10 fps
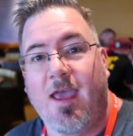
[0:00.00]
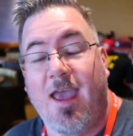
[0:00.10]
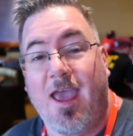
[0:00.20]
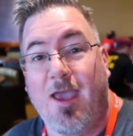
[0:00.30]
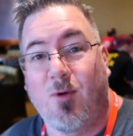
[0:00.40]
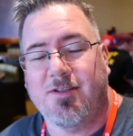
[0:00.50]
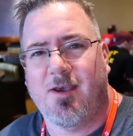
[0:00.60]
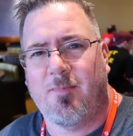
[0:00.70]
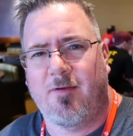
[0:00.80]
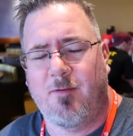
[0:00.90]
Hey, what's
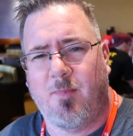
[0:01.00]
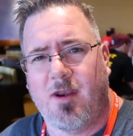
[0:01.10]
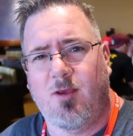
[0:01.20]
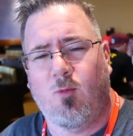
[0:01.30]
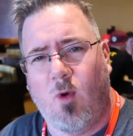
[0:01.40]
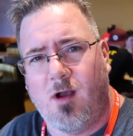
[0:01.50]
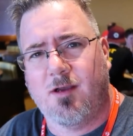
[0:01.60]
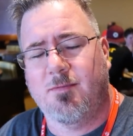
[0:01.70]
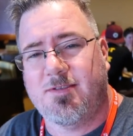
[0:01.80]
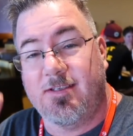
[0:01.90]
up everybody?
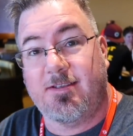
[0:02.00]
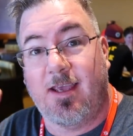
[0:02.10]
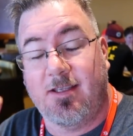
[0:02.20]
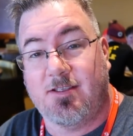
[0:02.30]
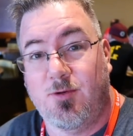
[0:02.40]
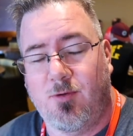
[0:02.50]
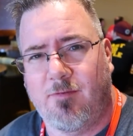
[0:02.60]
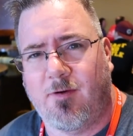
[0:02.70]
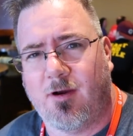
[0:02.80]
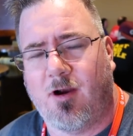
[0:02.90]
Welcome to day two
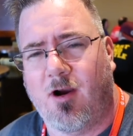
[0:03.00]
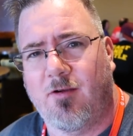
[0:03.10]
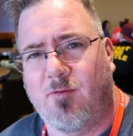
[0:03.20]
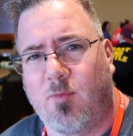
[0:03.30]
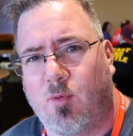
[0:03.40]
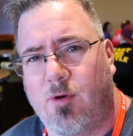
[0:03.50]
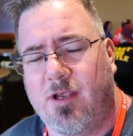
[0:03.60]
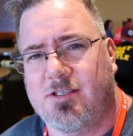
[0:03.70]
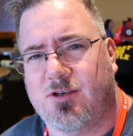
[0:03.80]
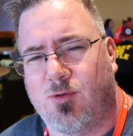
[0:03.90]
of our Carnival Breeze